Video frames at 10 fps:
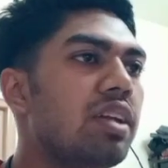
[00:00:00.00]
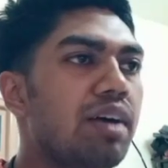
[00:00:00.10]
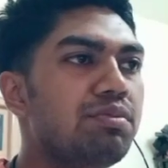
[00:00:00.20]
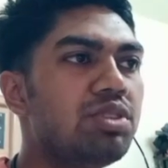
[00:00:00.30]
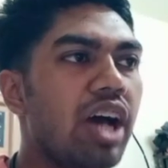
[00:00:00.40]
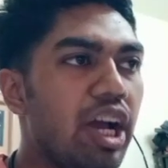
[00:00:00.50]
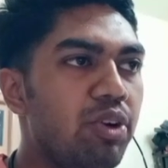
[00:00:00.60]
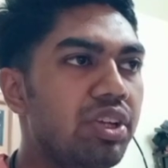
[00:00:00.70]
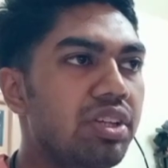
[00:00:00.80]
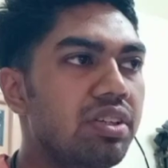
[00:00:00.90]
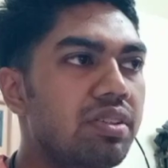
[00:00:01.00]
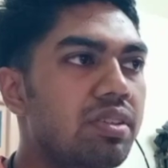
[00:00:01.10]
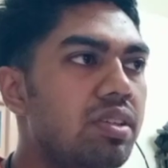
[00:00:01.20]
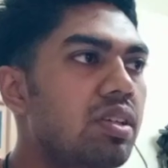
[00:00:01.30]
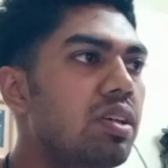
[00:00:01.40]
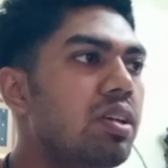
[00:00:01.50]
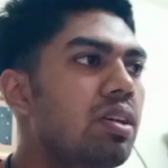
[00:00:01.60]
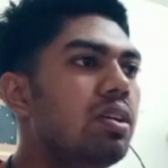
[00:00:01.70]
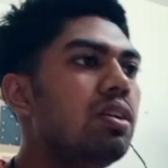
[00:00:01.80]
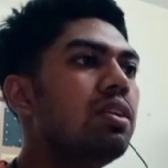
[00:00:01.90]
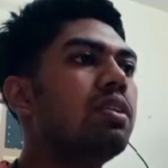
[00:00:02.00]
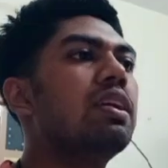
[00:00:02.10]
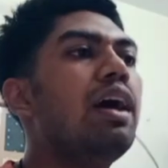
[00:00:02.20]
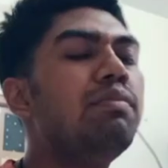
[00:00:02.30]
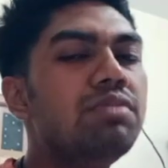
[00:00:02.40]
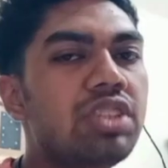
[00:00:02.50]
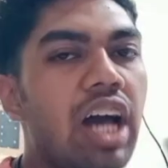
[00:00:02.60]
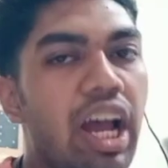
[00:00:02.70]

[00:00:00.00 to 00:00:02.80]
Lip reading: grams iodine. Grams